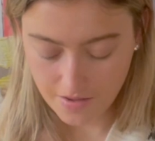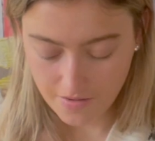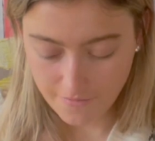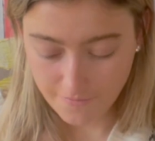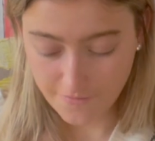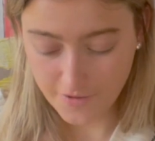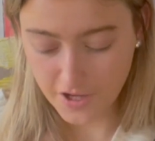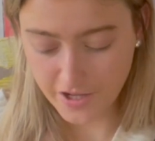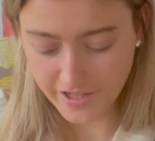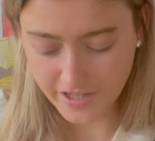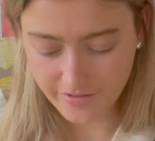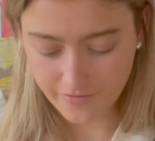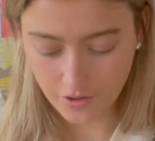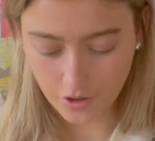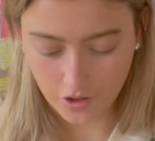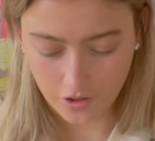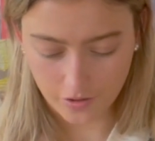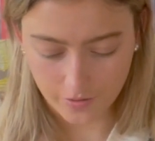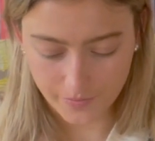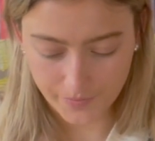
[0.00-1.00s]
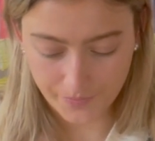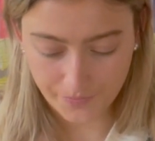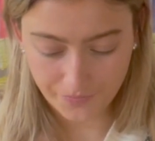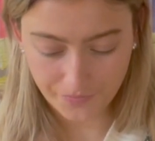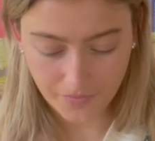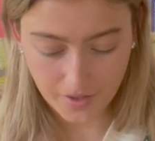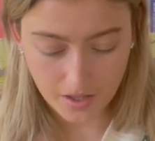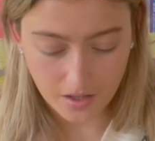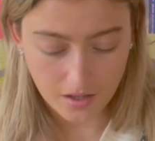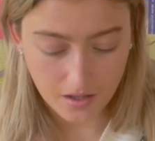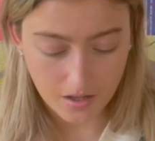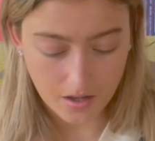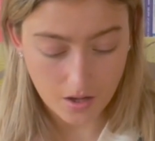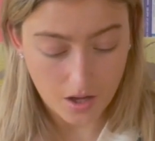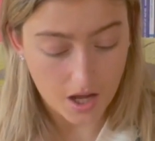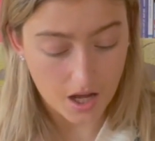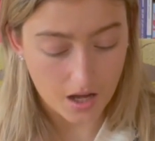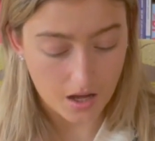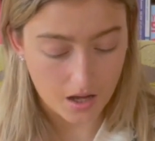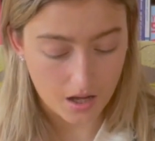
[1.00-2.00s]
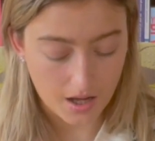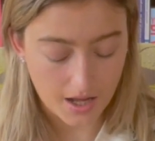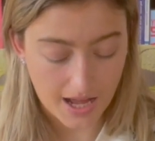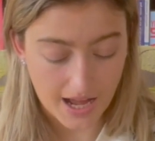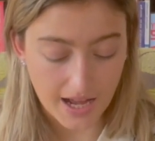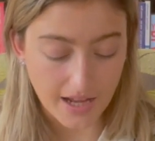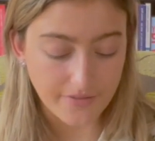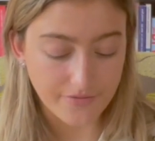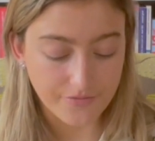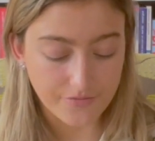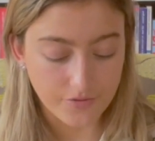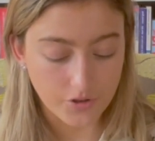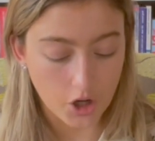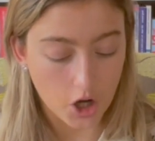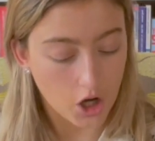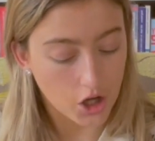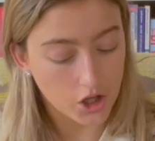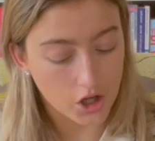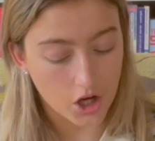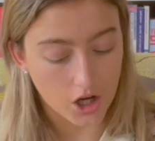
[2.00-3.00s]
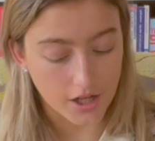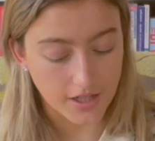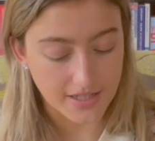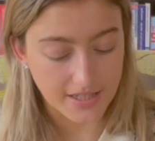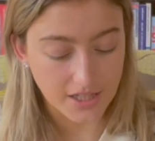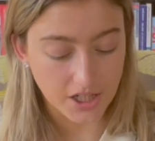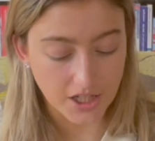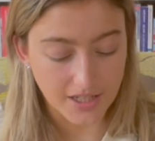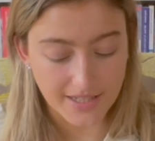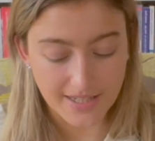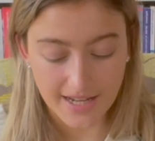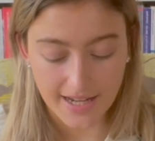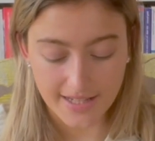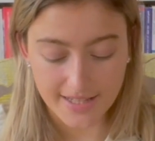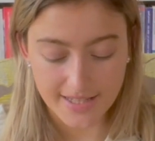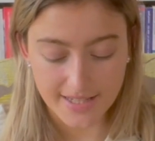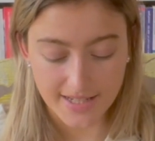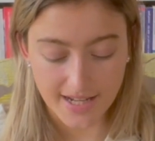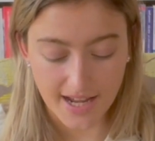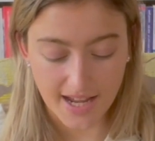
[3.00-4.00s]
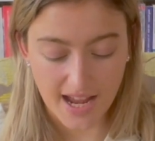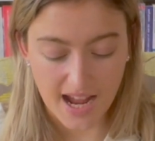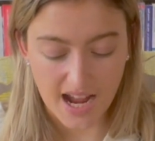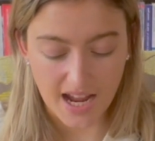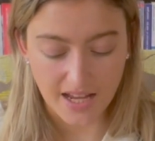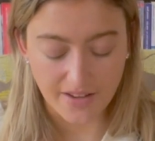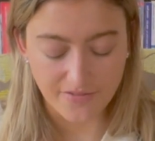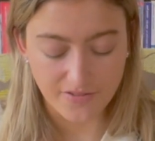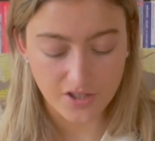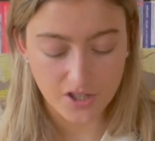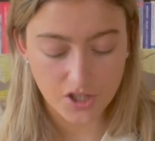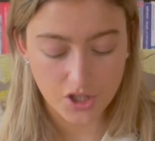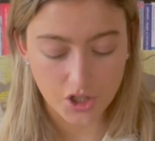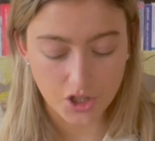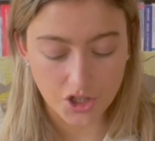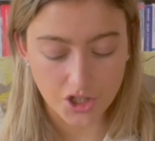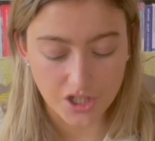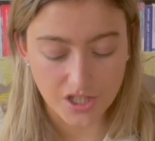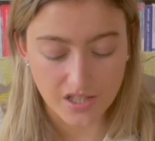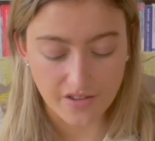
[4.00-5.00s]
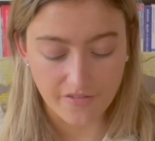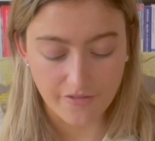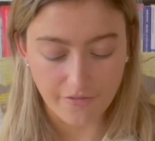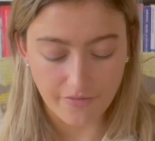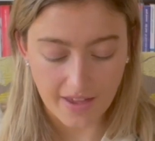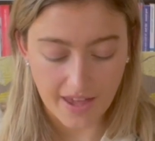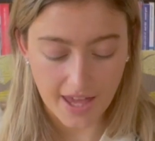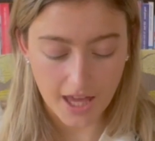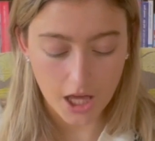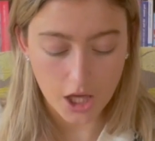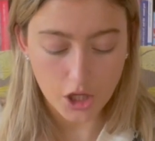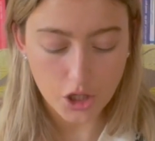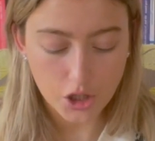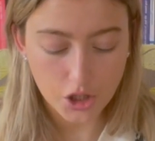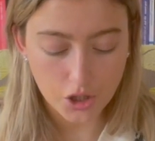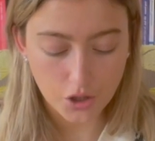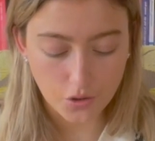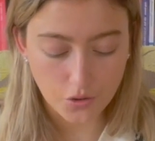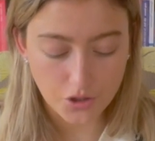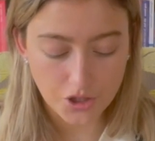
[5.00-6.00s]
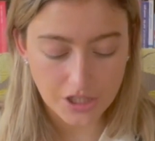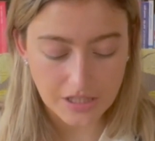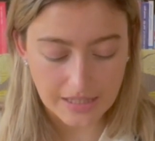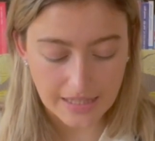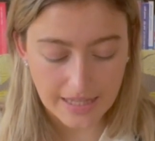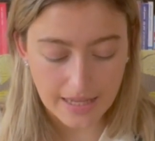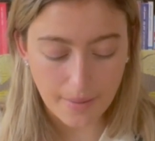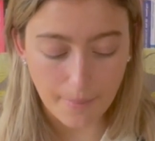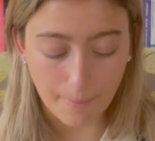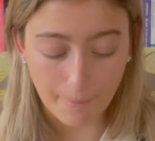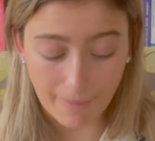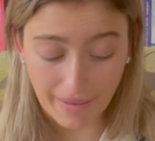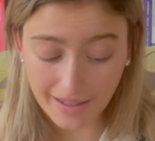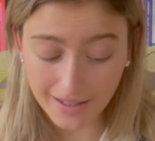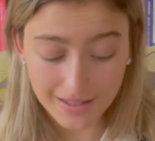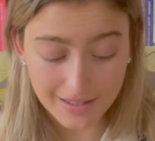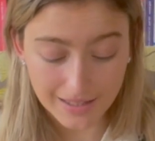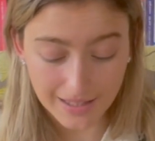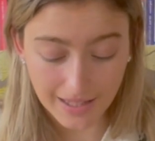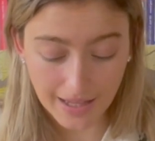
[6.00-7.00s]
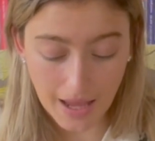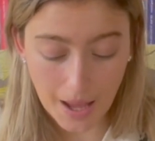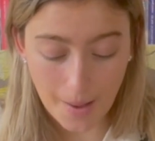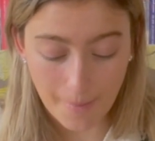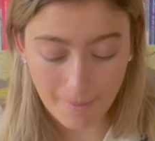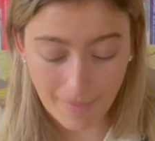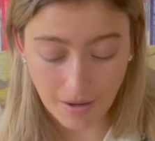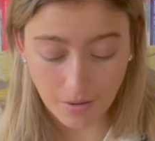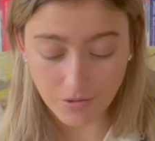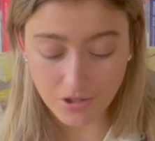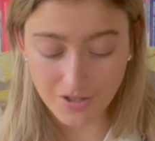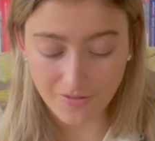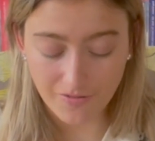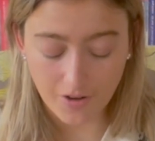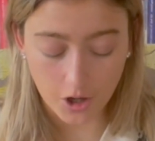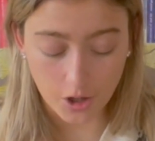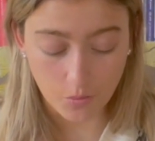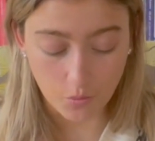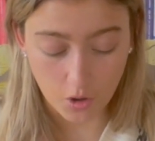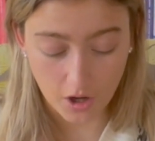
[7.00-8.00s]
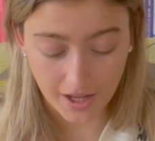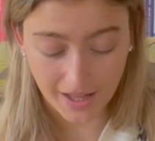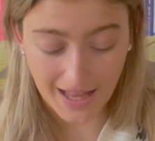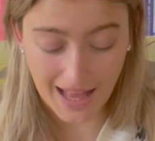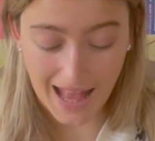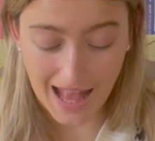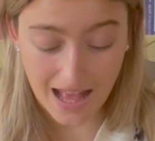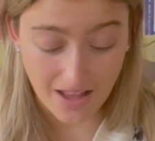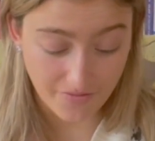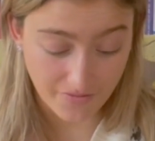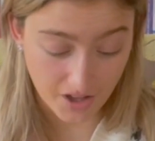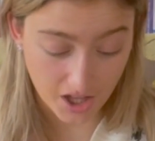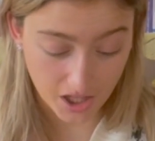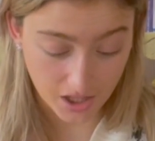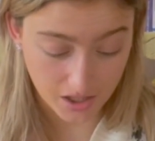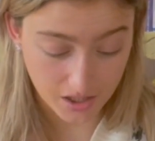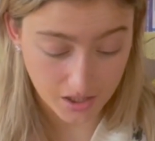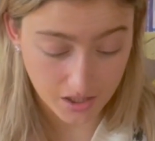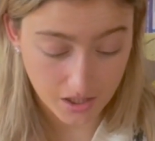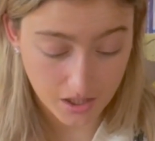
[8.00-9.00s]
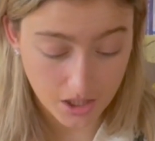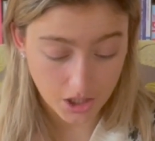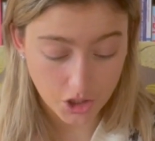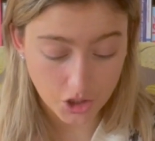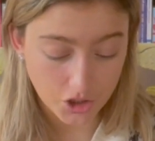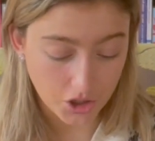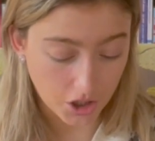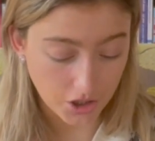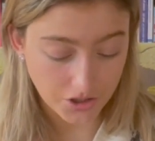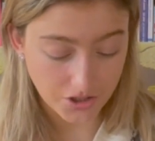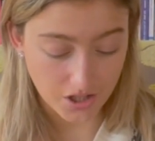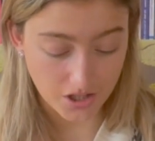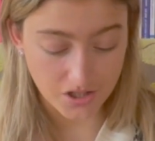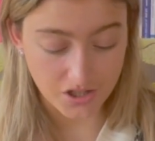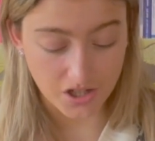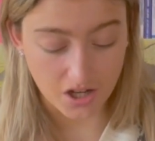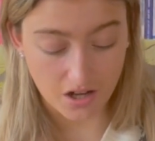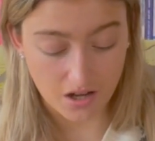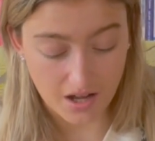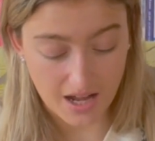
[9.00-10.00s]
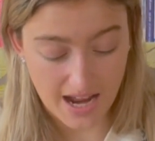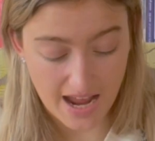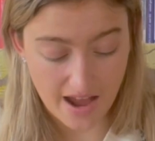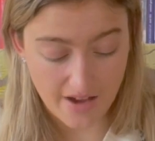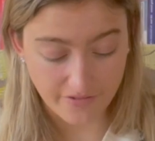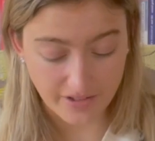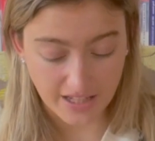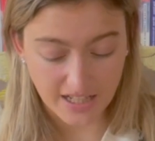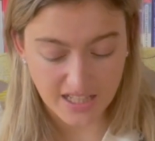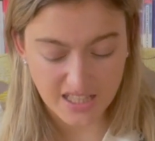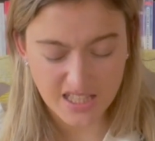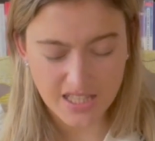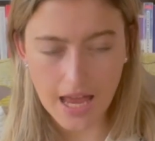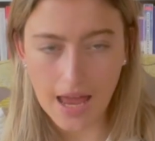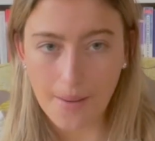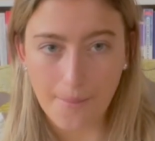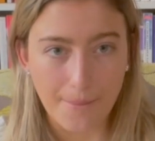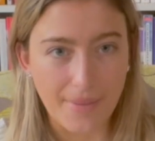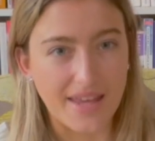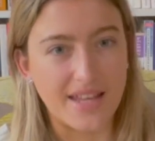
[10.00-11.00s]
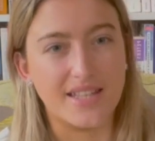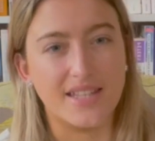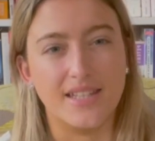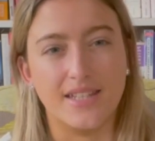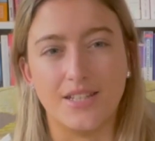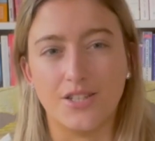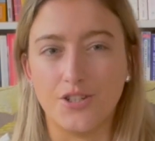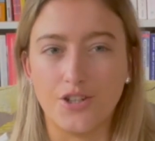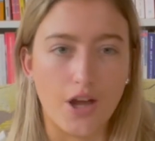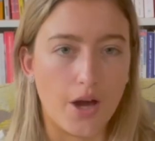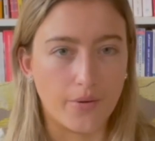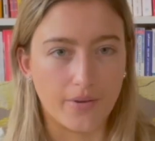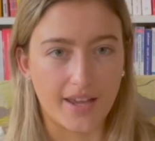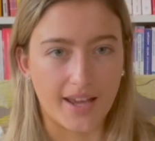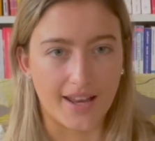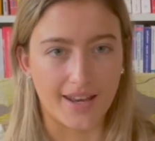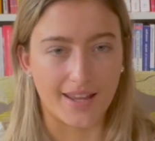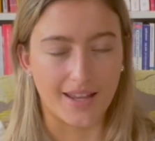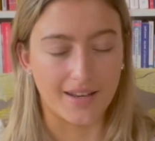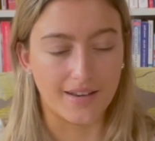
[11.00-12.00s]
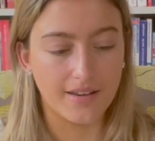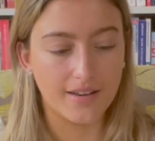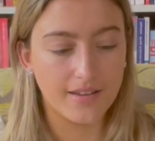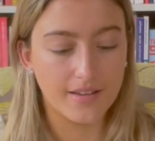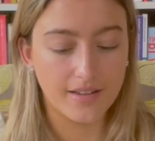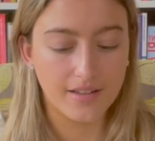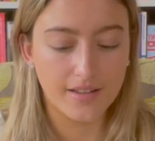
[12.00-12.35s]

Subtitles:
First of all, I've not got a good day today. I have such a severe, hugely, bigly amount of homework ever. I have like 10 pieces, no kidding.